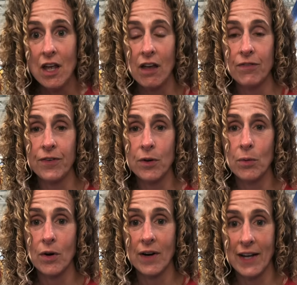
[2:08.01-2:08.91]
If
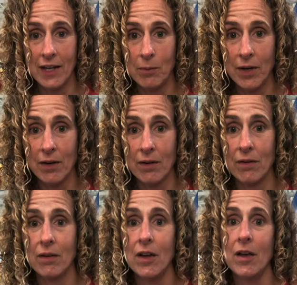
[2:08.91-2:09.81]
you are anywhere,
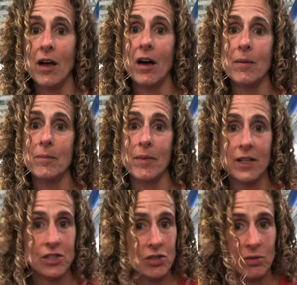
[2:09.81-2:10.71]
make
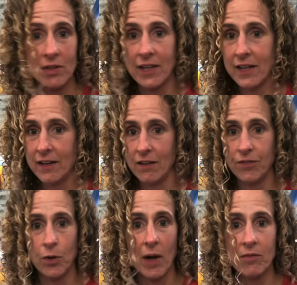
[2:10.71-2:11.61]
sure that if
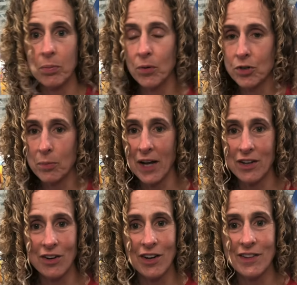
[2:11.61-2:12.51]
you have a pool in your
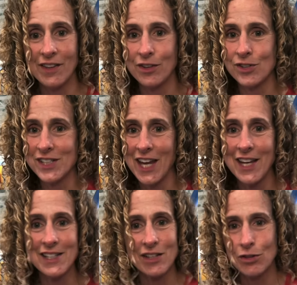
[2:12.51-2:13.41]
backyard that there's
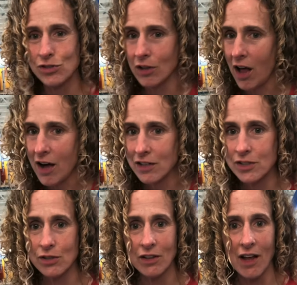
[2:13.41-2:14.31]
gates and there's locks,
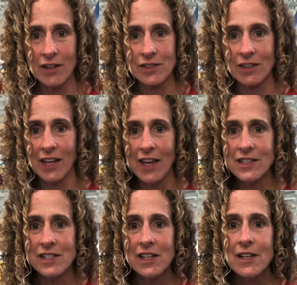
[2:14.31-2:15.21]
good locks on
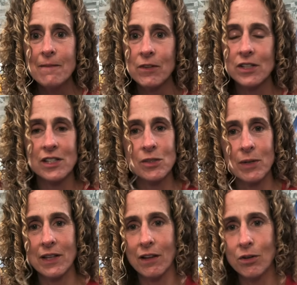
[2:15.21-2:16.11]
gates, because it's
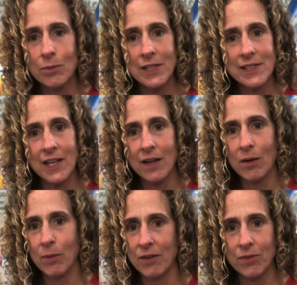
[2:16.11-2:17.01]
when the little ones get
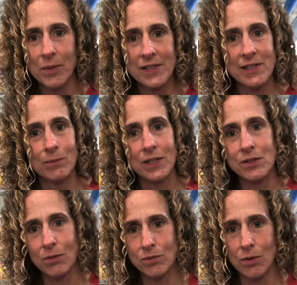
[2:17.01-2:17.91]
away from us and we
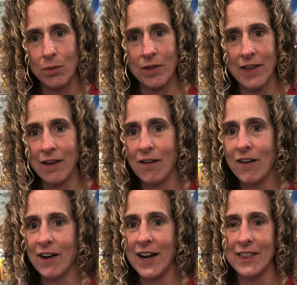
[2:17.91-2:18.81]
don't know where they
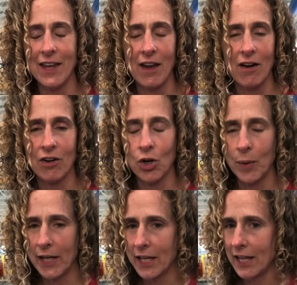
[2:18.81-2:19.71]
are, and they are
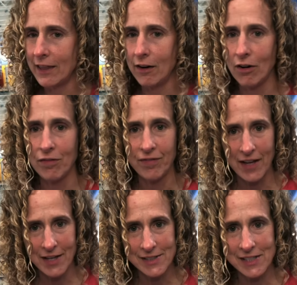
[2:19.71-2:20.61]
quick and they are
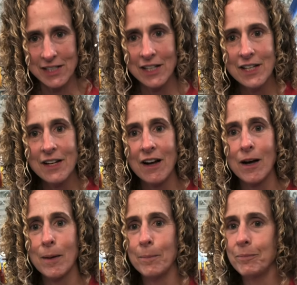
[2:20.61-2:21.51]
fast.
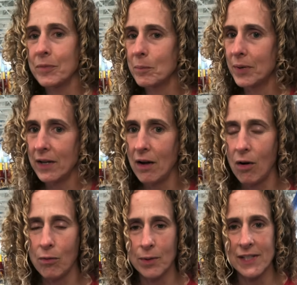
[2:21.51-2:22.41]
But
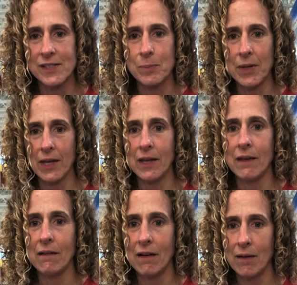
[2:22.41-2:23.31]
always
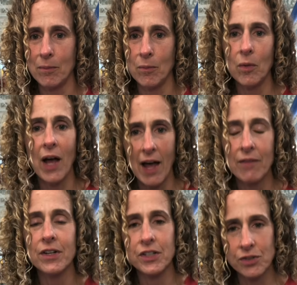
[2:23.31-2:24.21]
have
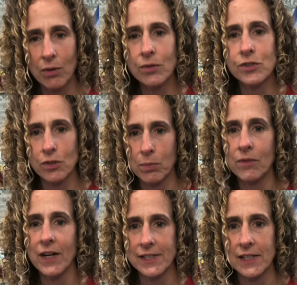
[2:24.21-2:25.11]
an adult
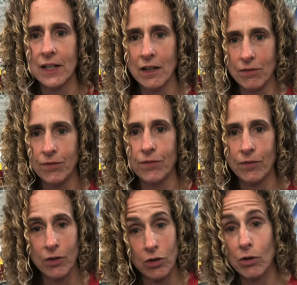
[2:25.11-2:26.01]
supervising if
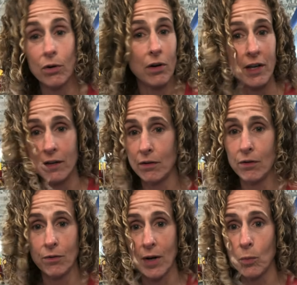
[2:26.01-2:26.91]
you're in and
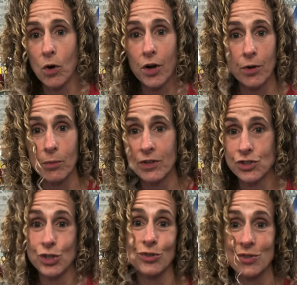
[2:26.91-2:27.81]
around water with
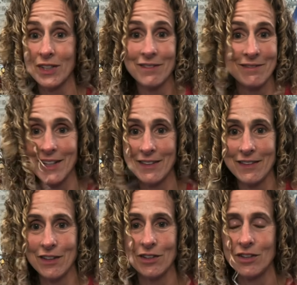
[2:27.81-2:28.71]
children, and
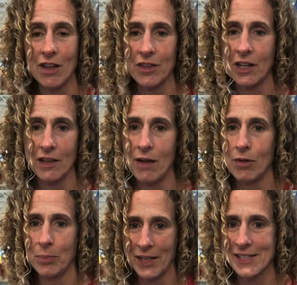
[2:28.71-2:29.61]
there's nothing that
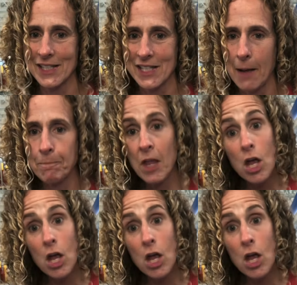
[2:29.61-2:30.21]
replaces that.